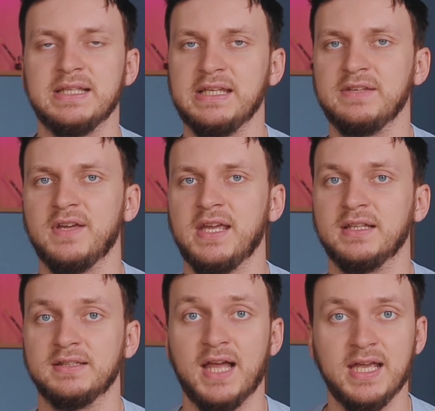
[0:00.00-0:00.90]
leave
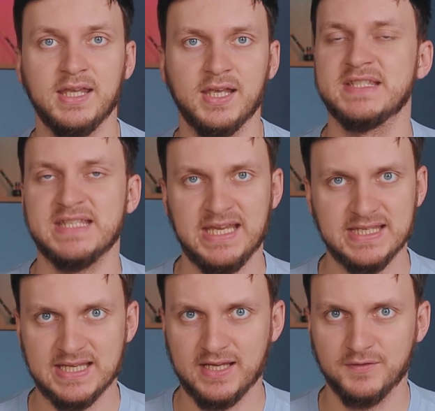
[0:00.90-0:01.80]
a like. Stay
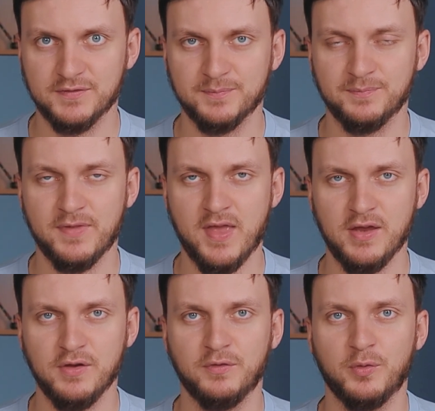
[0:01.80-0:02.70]
safe.
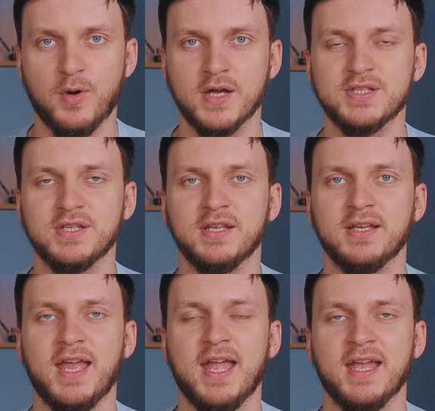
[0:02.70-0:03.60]
Thank you for
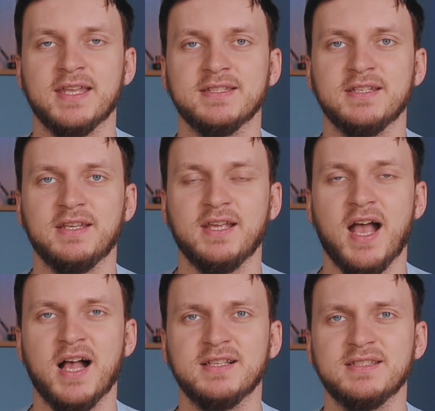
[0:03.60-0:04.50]
watching, and
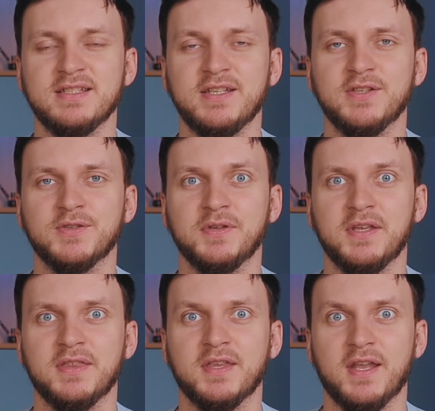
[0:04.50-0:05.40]
I'll see you
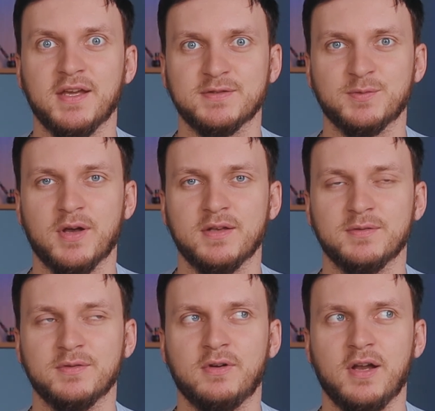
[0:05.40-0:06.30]
in the next
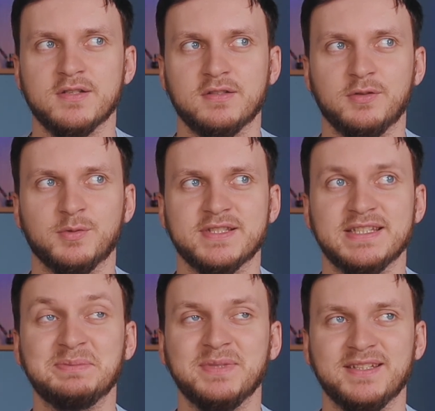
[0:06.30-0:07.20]
one. Or actually, you will
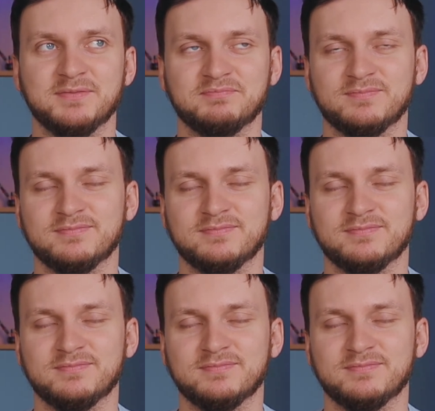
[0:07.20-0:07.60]
see me.